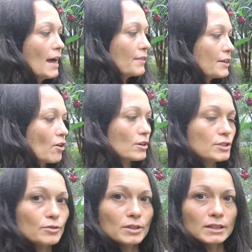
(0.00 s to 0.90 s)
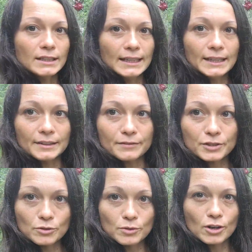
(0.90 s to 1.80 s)
And then also the
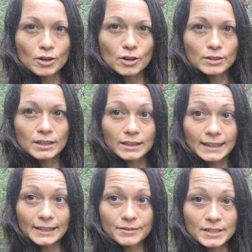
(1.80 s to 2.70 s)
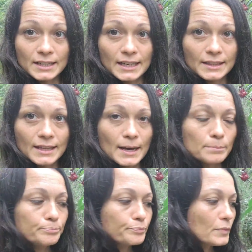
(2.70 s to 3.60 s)
leaves. You can cook the leaves and eat
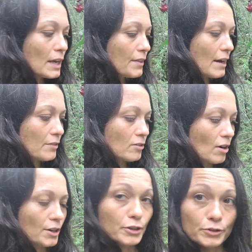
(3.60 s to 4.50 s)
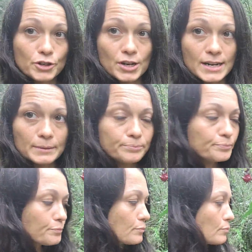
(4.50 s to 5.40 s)
them. And they have a lot of nutrient,
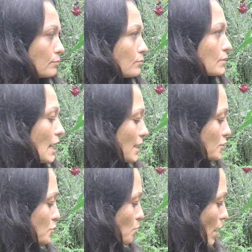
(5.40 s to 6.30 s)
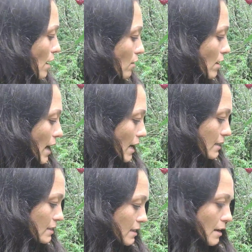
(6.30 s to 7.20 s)
as well
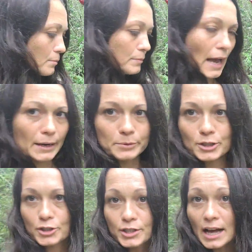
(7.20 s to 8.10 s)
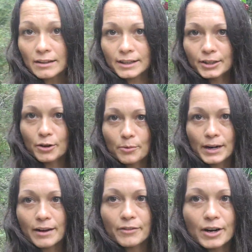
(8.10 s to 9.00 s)
as add them to your salad or
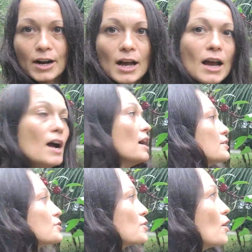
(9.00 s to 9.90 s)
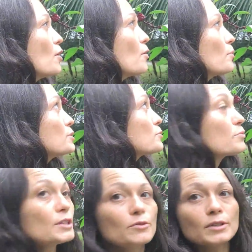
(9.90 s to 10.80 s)
whatever. So what's
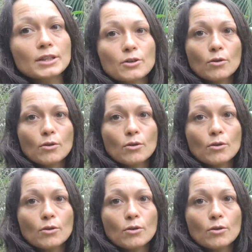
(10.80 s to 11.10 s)
really, really